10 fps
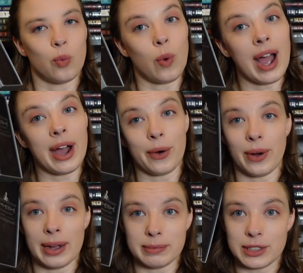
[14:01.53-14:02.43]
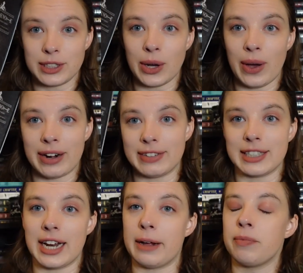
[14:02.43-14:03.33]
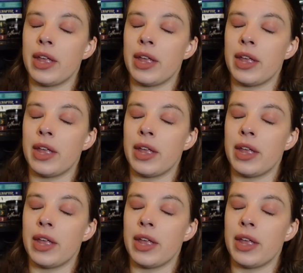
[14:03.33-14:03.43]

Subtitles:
Wow, I'm so out of it today.